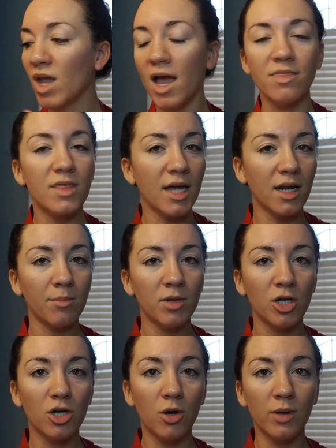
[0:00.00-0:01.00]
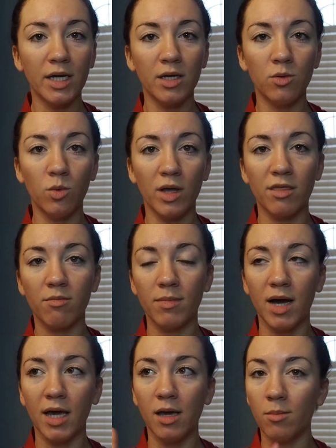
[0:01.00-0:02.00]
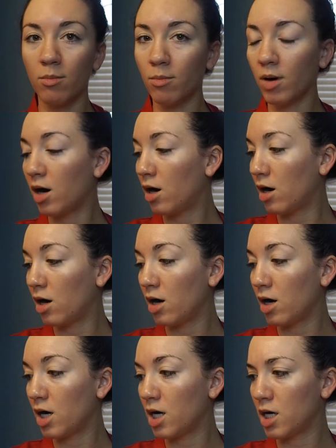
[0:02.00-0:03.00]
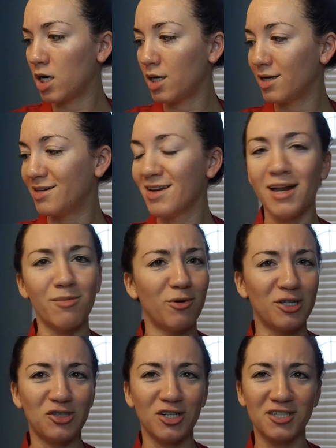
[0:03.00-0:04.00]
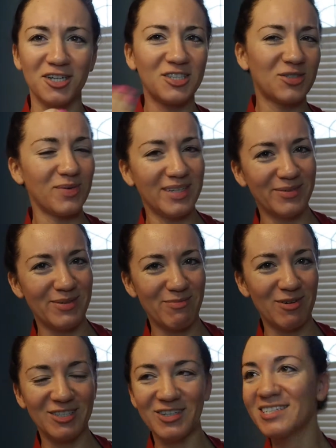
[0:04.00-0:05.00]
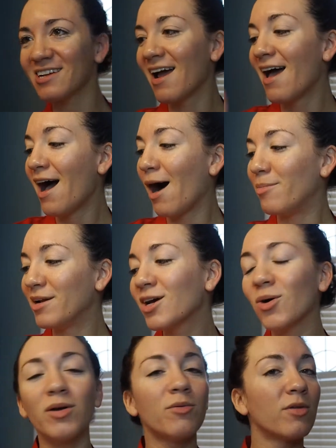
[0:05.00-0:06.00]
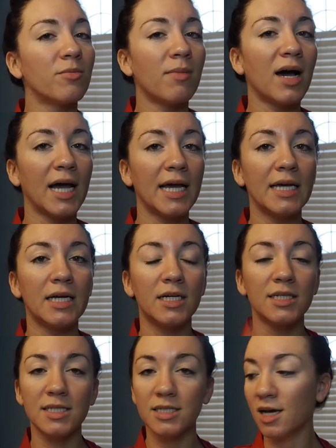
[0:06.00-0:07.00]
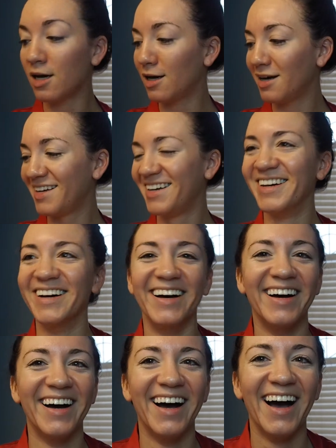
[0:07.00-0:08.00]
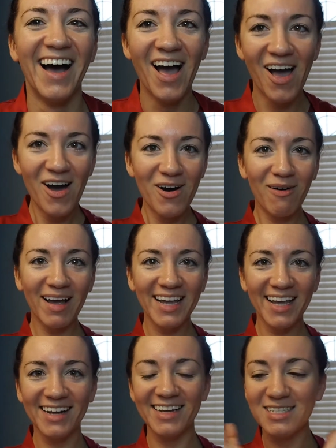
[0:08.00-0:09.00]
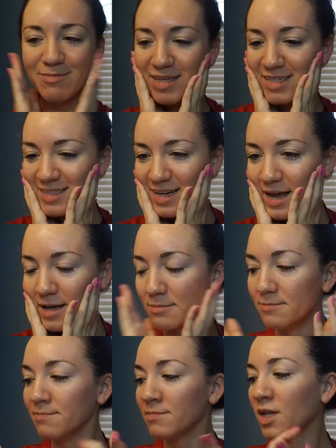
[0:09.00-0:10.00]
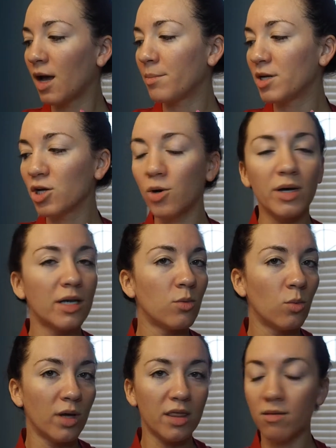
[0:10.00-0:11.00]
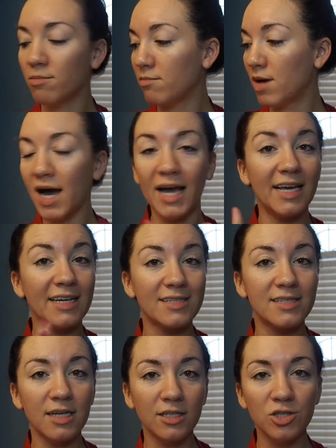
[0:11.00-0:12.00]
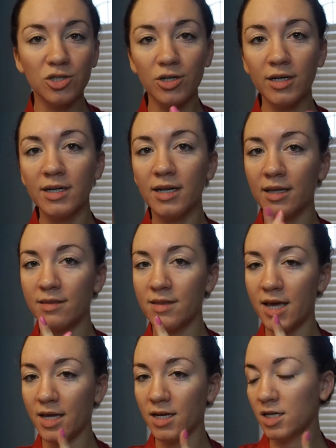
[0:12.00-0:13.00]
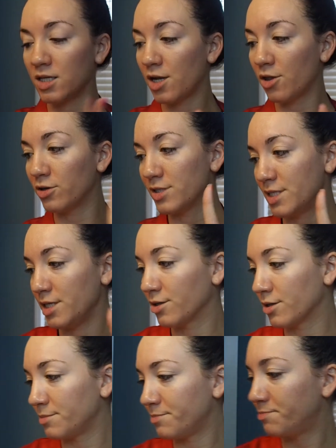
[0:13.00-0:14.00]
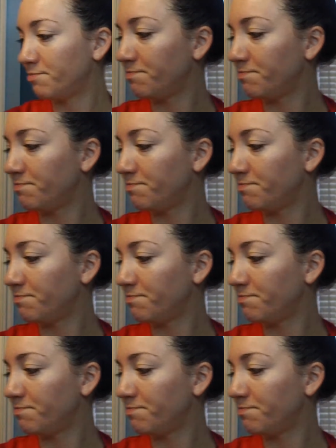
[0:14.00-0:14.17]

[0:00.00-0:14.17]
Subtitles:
And then I'm going to go in with my, not a moisturizer, I just went in with moisturizer. I'm going to go in with my, why can't I speak today? I'm going to go in with my sunscreen and then another serum.